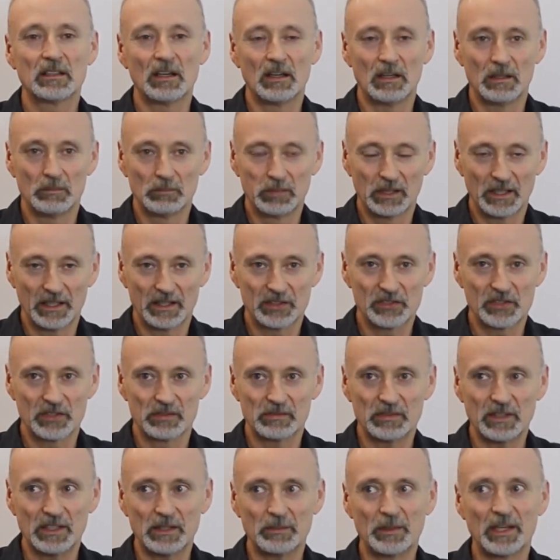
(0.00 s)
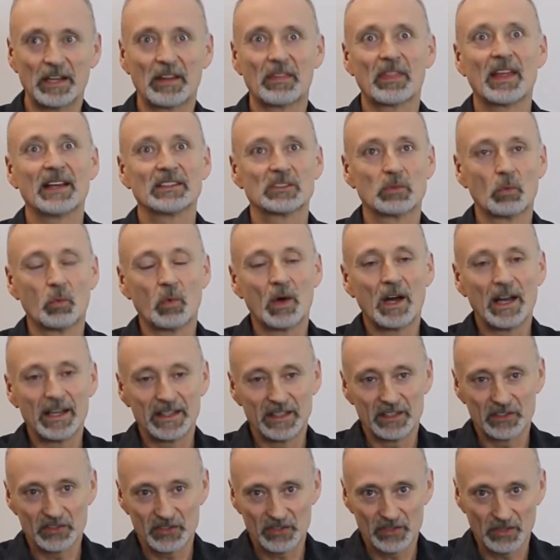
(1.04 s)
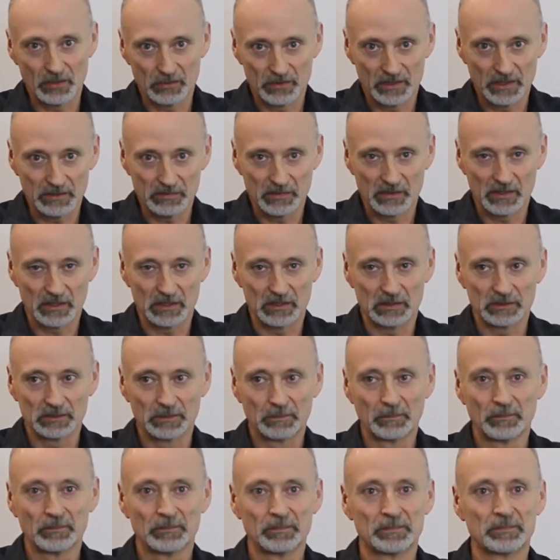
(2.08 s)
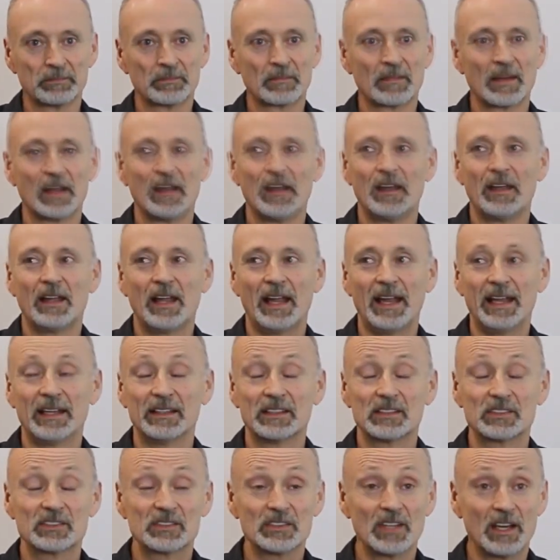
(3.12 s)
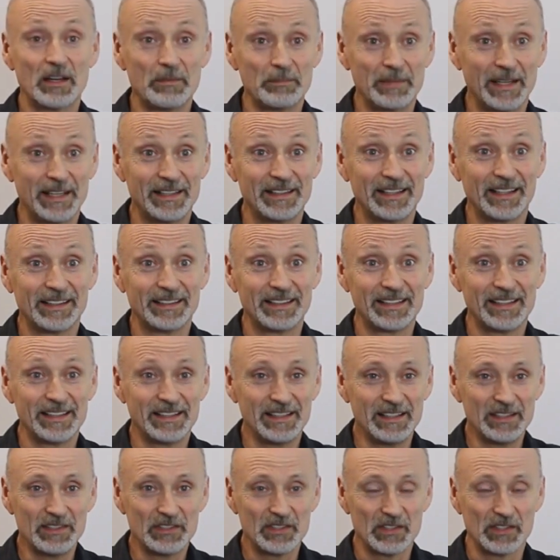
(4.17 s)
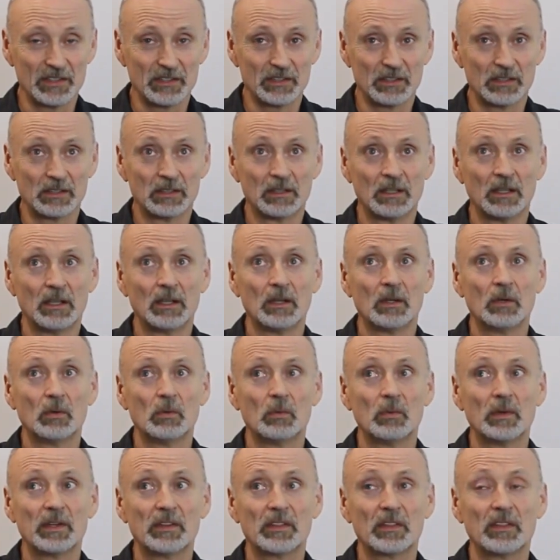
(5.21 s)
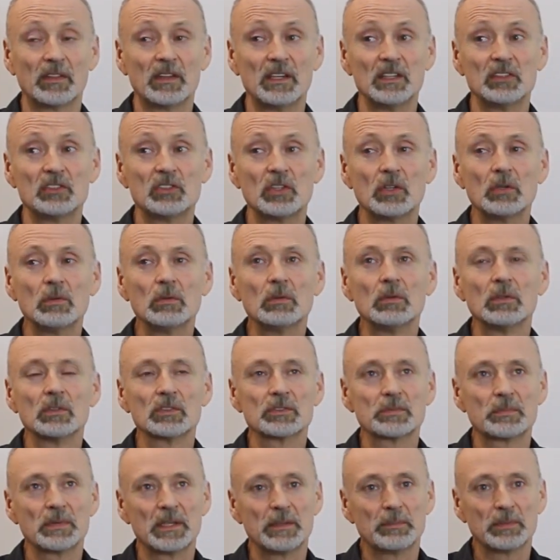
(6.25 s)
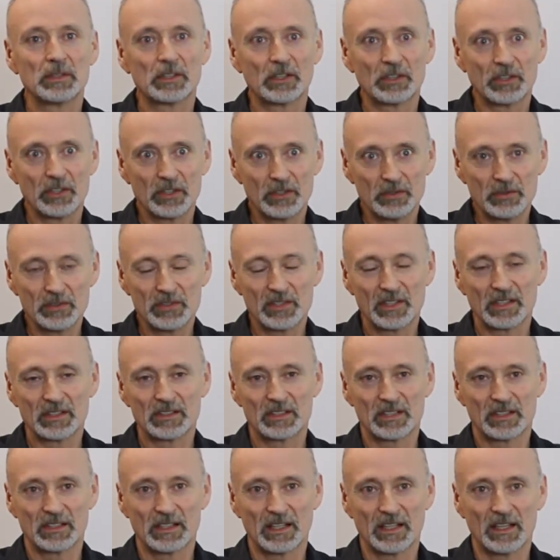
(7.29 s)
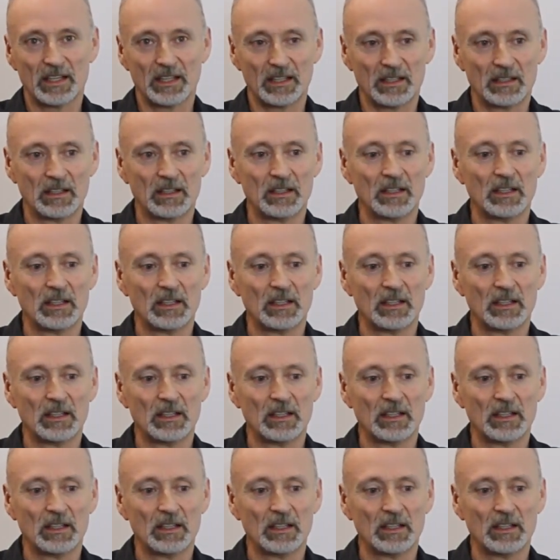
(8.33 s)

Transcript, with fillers: complex environment. That's why it's so difficult. And it's not made any easier with the tools people are using today